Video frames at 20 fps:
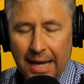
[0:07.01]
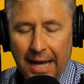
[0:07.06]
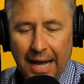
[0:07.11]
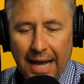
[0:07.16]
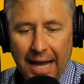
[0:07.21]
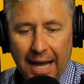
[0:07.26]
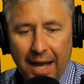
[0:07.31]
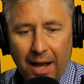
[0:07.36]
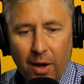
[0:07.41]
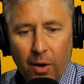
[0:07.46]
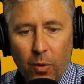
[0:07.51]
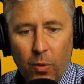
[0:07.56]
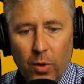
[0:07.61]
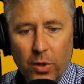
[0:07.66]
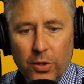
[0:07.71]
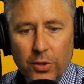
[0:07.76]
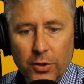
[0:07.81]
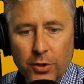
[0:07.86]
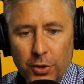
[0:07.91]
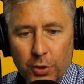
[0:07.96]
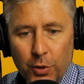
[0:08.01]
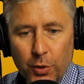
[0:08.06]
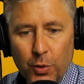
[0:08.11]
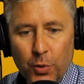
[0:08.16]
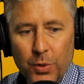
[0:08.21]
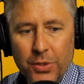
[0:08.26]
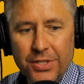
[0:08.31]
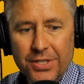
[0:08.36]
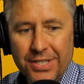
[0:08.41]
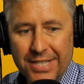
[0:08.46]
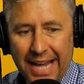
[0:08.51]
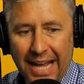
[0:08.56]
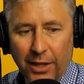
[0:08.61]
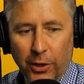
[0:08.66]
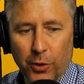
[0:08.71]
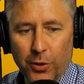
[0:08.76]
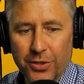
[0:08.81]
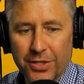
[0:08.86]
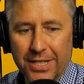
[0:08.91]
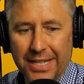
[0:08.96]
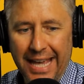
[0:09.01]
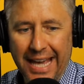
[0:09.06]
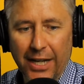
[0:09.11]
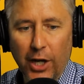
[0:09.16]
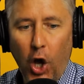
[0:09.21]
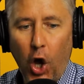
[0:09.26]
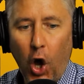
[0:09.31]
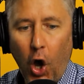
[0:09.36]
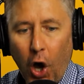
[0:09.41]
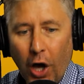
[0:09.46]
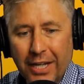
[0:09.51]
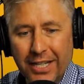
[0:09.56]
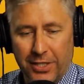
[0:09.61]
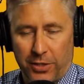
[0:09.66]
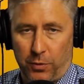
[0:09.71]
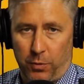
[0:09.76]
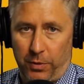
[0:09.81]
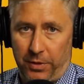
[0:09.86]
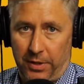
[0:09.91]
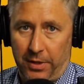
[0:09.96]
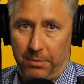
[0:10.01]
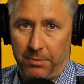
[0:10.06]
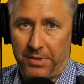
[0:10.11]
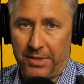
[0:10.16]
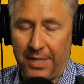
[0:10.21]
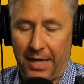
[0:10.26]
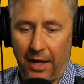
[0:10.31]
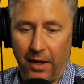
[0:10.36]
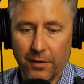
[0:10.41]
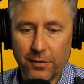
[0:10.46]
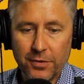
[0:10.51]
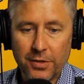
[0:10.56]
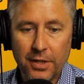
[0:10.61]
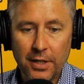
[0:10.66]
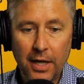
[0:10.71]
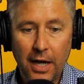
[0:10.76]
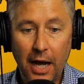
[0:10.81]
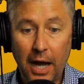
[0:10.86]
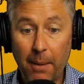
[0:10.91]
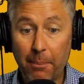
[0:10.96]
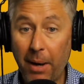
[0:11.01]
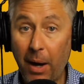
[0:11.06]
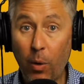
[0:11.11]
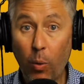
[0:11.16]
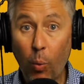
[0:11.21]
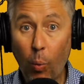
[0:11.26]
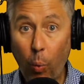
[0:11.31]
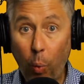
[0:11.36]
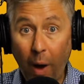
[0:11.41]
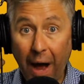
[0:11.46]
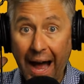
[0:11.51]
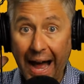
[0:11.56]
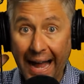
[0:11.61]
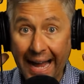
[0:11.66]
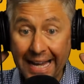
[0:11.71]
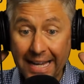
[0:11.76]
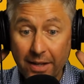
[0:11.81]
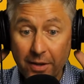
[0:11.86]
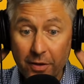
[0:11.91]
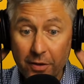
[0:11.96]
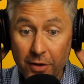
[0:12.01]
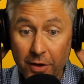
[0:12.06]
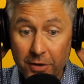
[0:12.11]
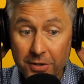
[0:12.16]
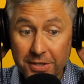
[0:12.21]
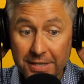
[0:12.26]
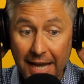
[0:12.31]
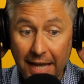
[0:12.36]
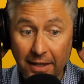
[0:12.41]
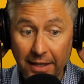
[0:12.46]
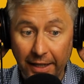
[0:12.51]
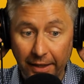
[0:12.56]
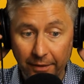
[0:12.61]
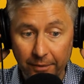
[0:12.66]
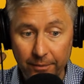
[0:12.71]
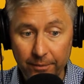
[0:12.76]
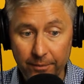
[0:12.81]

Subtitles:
How do sellers get honest with themselves about why they're selling?